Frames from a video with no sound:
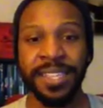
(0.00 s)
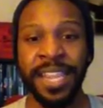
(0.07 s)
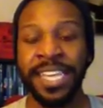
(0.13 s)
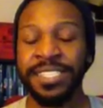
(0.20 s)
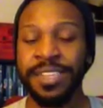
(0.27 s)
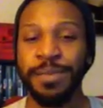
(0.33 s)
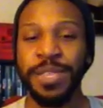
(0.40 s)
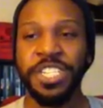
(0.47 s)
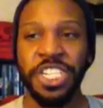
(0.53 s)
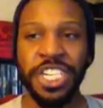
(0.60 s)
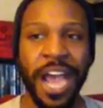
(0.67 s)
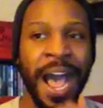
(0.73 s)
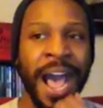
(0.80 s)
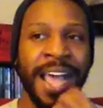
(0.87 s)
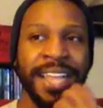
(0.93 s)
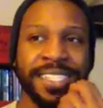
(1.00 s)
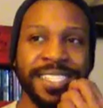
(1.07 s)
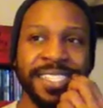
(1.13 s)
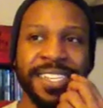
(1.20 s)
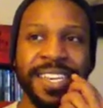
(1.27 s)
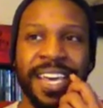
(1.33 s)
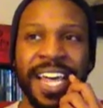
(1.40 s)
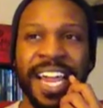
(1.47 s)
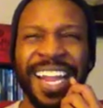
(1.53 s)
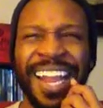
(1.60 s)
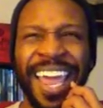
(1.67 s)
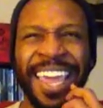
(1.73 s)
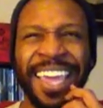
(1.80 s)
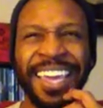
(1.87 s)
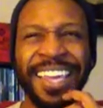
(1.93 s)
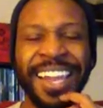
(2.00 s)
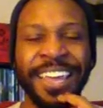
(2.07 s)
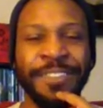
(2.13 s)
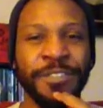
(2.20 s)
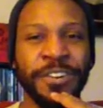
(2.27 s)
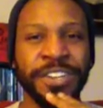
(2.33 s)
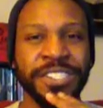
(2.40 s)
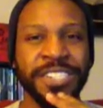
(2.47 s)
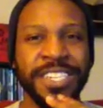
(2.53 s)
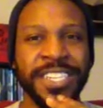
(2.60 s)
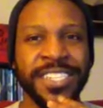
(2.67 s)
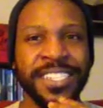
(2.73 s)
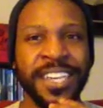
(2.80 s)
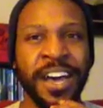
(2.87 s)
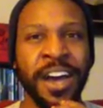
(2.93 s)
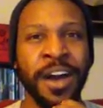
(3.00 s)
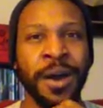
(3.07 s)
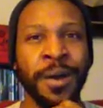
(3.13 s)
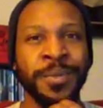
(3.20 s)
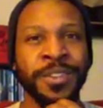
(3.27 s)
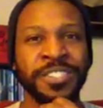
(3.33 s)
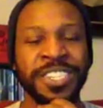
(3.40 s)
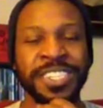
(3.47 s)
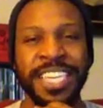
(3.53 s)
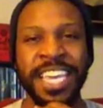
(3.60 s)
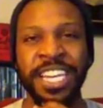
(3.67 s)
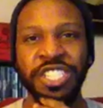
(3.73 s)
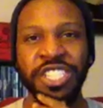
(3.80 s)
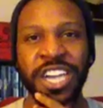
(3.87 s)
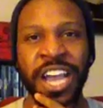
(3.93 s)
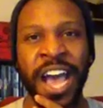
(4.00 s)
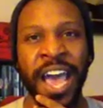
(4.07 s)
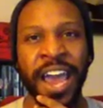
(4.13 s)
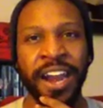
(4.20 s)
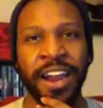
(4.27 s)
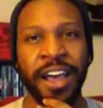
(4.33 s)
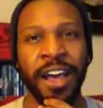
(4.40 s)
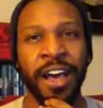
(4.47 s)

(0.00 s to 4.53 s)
Like, some of the shots, like for instance, there's this in-shot